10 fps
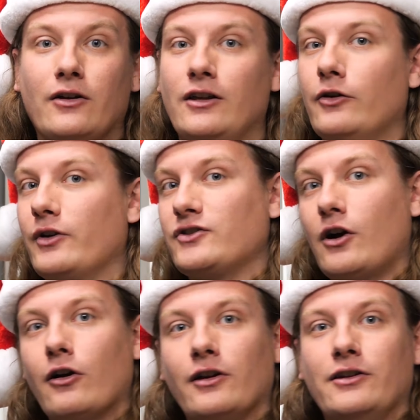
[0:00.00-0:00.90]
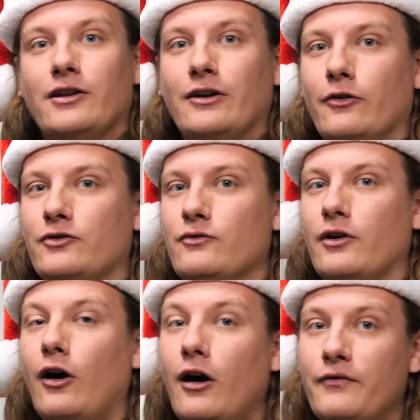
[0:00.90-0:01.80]
You can go to Target, you can go to an
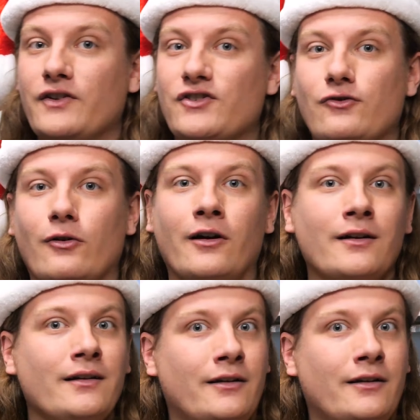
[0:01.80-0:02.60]
office store,